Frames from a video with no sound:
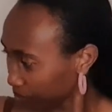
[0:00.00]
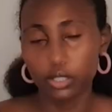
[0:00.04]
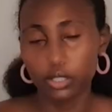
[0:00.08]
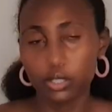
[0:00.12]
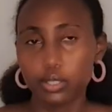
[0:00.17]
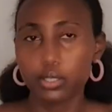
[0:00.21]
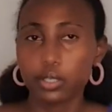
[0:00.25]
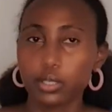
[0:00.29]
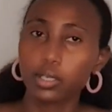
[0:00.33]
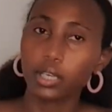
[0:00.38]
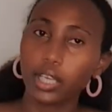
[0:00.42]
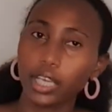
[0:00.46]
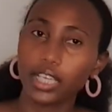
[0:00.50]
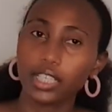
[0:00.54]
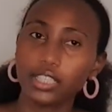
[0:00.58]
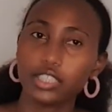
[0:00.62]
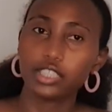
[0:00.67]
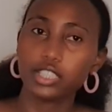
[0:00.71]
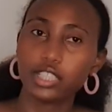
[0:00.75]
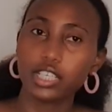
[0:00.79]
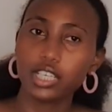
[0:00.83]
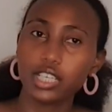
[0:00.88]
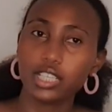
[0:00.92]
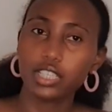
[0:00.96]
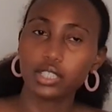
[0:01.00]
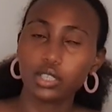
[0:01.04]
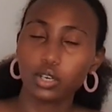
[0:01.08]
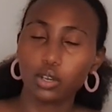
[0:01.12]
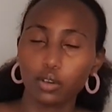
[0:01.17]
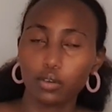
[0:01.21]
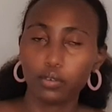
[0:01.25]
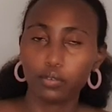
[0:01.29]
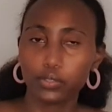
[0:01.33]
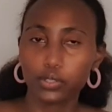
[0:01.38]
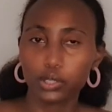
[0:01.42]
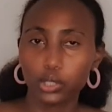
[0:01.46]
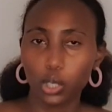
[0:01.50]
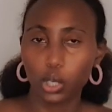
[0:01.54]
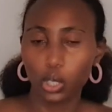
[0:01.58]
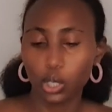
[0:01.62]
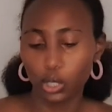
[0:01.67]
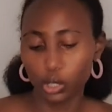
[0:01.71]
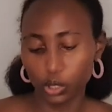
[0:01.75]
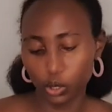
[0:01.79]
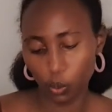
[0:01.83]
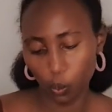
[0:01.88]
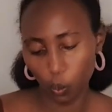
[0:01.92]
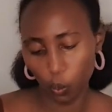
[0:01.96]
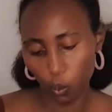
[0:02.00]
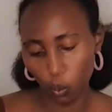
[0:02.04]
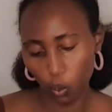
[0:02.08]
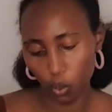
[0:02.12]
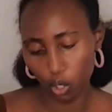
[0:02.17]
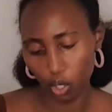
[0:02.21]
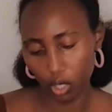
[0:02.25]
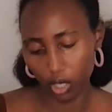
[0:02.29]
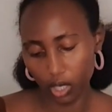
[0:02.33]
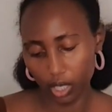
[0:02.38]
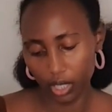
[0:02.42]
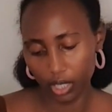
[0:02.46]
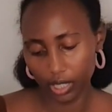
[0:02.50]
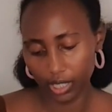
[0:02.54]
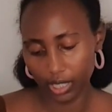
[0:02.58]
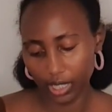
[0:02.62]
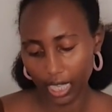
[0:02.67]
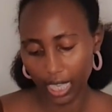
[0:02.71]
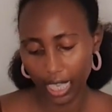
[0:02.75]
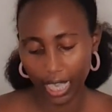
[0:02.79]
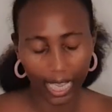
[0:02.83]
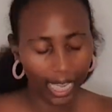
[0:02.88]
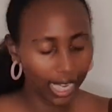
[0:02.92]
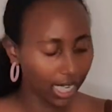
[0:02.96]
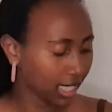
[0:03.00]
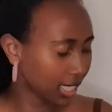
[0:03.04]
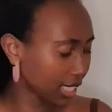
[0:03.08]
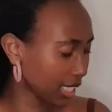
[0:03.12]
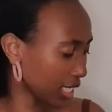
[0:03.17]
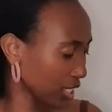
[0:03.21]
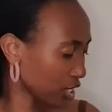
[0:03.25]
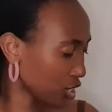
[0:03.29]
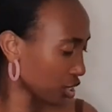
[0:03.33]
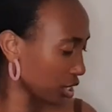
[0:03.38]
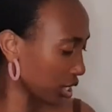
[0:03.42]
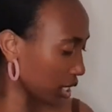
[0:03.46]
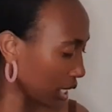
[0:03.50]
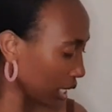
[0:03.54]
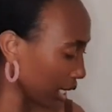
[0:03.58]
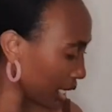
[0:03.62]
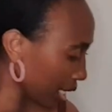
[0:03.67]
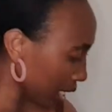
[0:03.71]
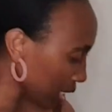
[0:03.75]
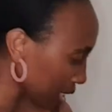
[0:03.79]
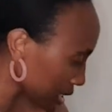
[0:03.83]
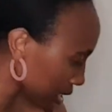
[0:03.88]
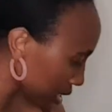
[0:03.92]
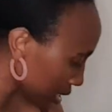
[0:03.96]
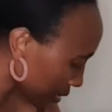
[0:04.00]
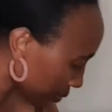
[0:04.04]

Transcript: 2 kgs of salt was 80 shillings.